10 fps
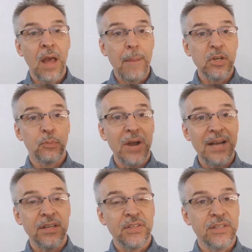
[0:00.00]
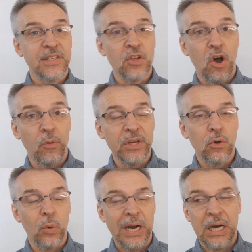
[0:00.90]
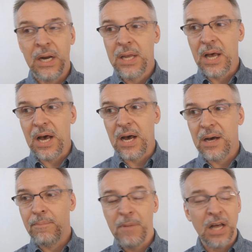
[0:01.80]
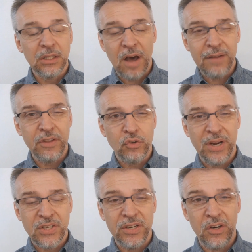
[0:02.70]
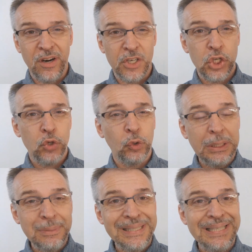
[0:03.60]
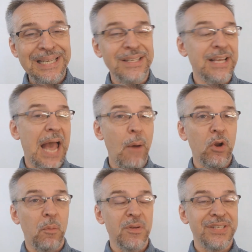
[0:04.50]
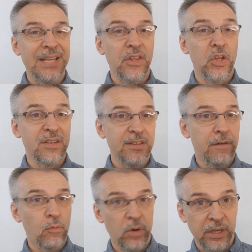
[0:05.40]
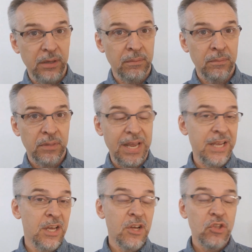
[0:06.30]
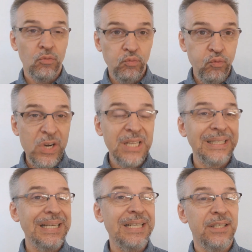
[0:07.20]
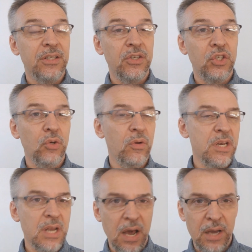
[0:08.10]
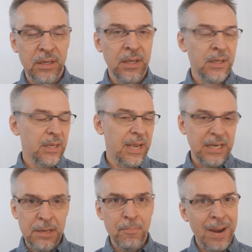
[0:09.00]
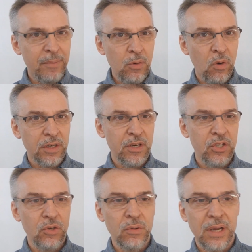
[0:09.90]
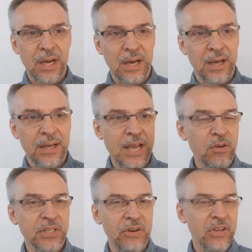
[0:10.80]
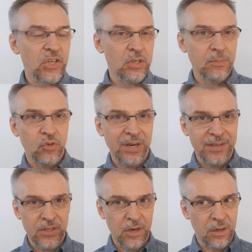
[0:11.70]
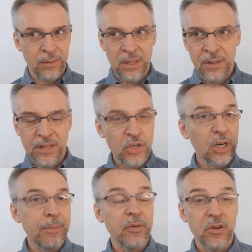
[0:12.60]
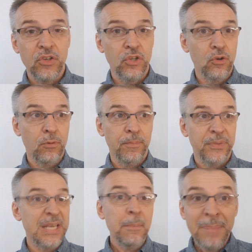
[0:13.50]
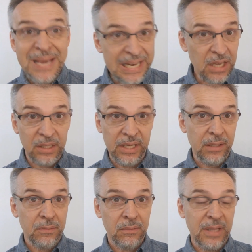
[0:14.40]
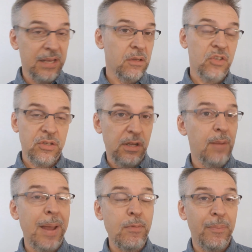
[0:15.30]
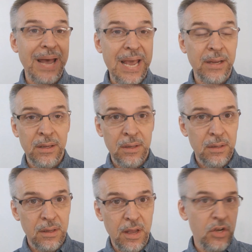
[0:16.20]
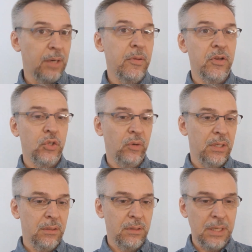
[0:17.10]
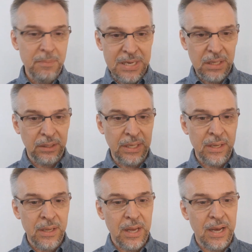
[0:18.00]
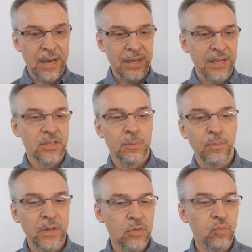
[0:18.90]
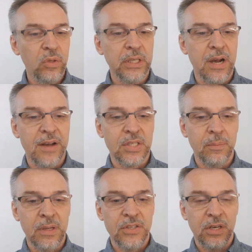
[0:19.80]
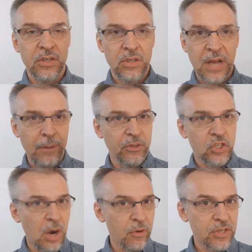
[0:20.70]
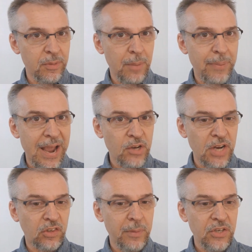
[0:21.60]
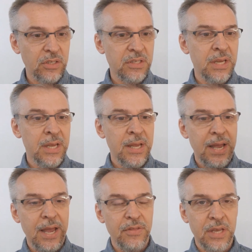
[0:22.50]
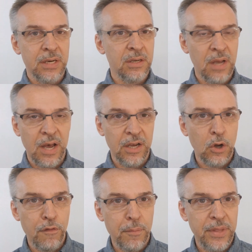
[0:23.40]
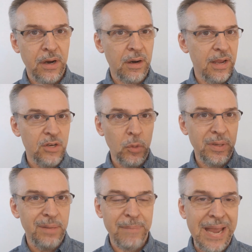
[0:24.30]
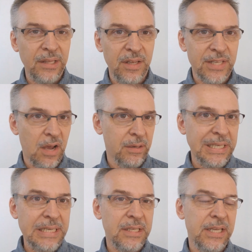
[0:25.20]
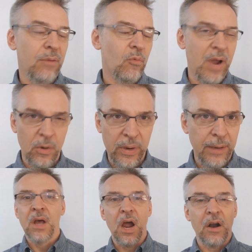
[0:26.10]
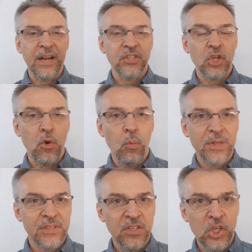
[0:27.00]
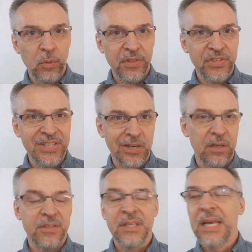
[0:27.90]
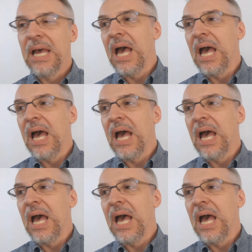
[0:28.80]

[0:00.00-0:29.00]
How much practice does this all require? Um, a lot of the tricks on here are extremely easy. I would almost say that they're self-working okay? They're really easy to do, not any memory work to do. Uh, Henry's gonna teach you some tricks that are, that you're gonna be able to do immediately. Like just get a paper bag and you're gonna be able to do it immediately. Uh, it's, it's really awesome. It's gonna, I would start with some of the bag transformations and then uh, go from there and you'll be banging these out easily right away. All right, so what's the deal with the stickers?